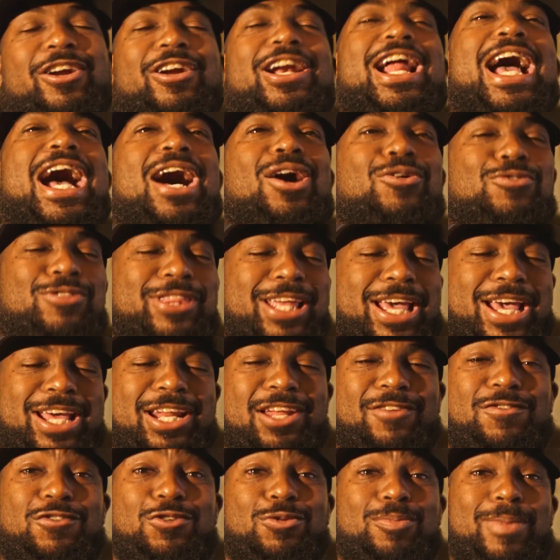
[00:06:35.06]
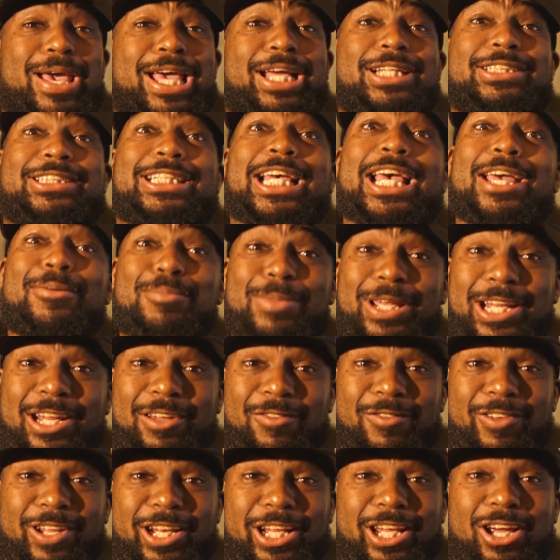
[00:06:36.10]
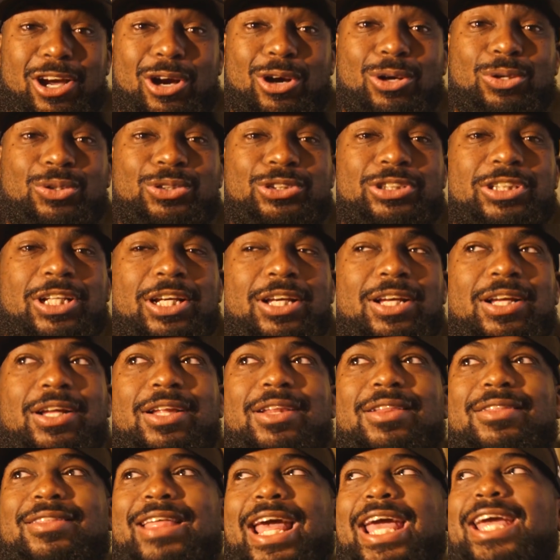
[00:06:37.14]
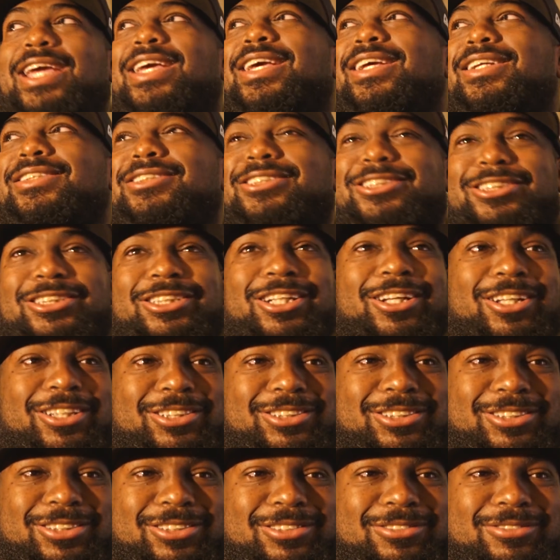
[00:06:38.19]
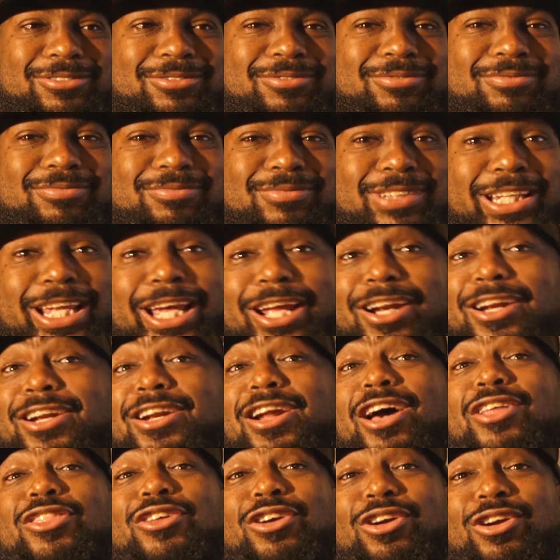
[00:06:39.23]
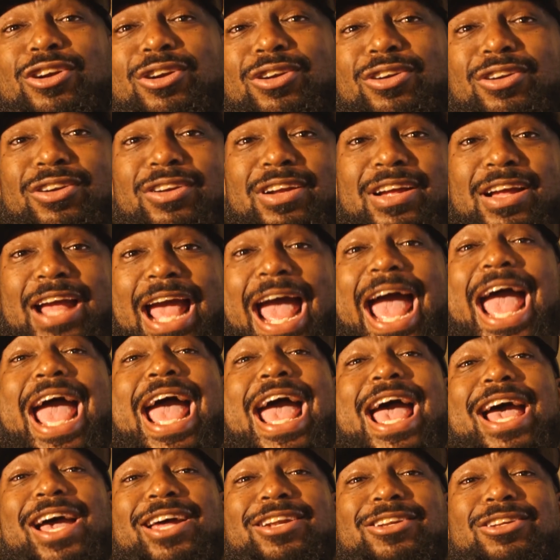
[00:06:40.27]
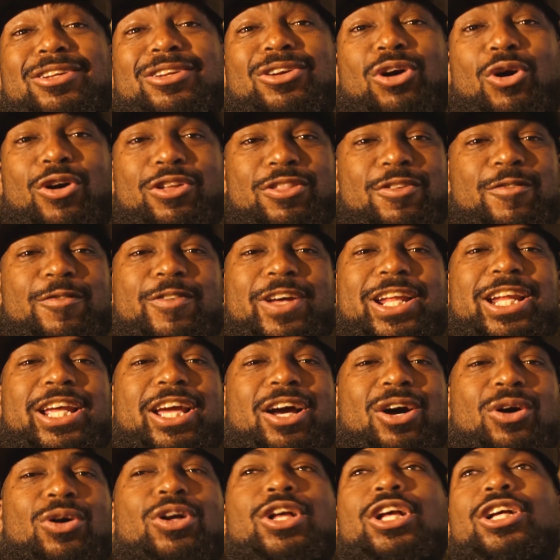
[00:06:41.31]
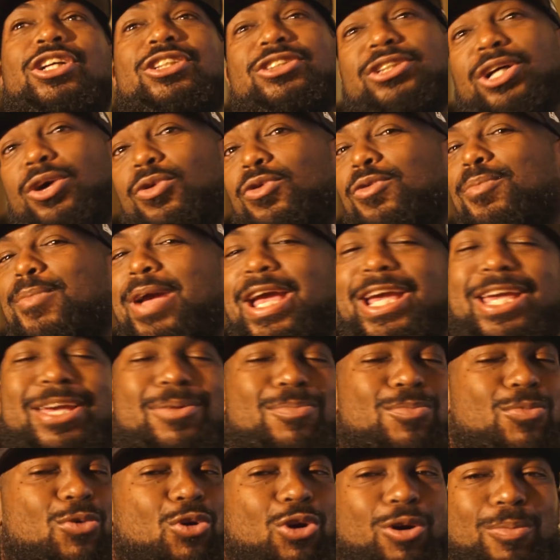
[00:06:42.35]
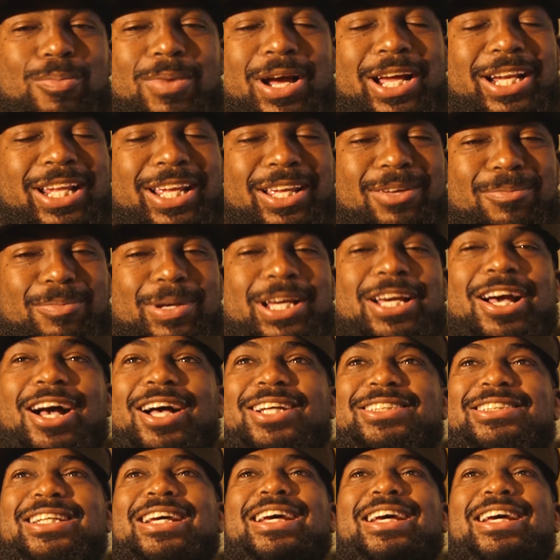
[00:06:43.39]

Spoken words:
out that if you make 10-minute videos, they can just get another ad on the video. So we're making more money because